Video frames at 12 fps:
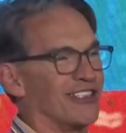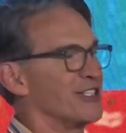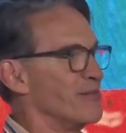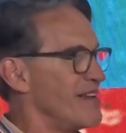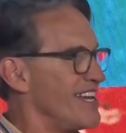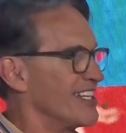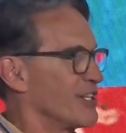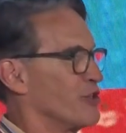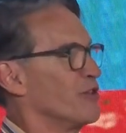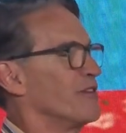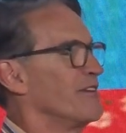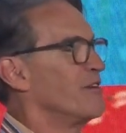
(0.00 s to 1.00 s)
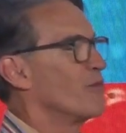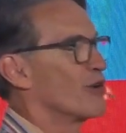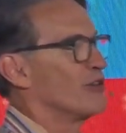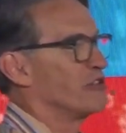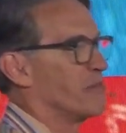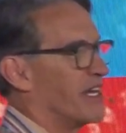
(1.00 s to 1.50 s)
to make the
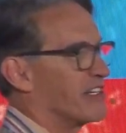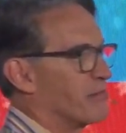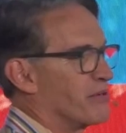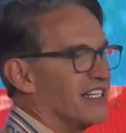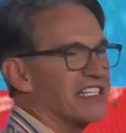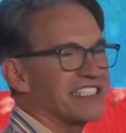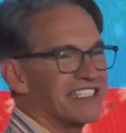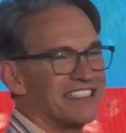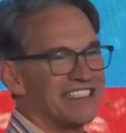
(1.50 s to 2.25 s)
world a better place.